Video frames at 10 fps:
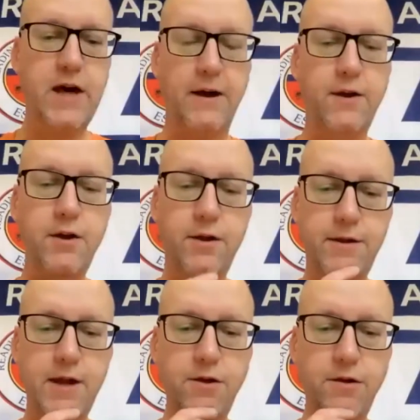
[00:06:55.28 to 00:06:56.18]
checked.
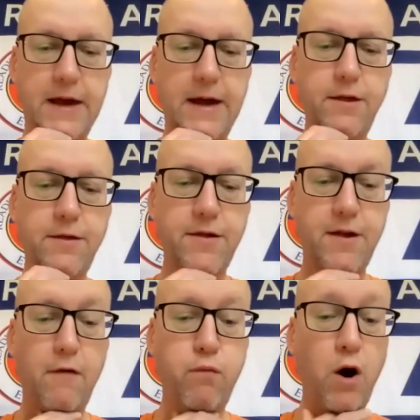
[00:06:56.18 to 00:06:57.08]
Did you say that the
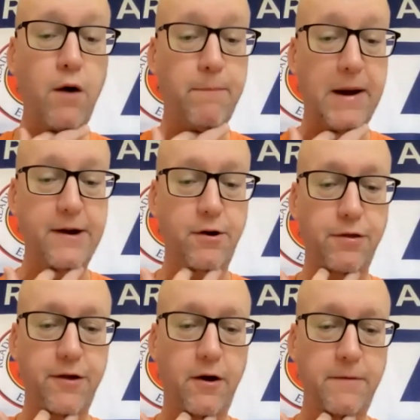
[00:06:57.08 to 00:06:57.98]
staff weren't paid
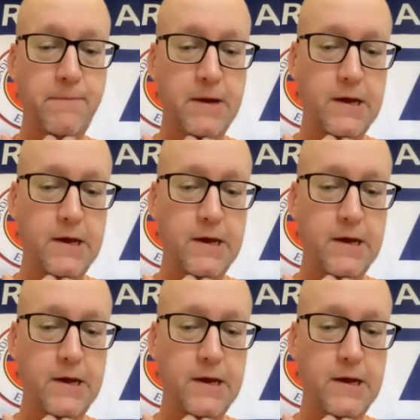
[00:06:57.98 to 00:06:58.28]
on time?